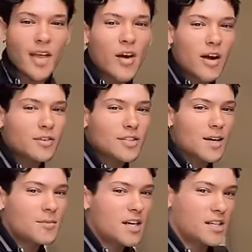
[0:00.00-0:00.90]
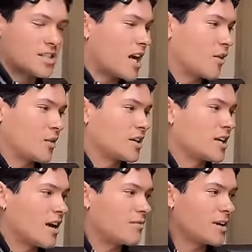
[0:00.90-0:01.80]
Now every time that I shower
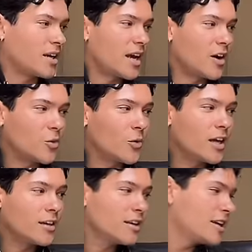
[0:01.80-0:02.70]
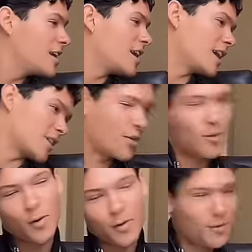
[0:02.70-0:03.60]
and I have my hair wet, I can
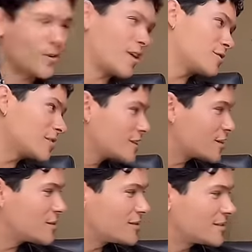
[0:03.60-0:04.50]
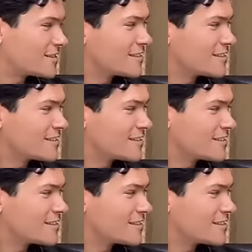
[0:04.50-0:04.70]
throw it around a little.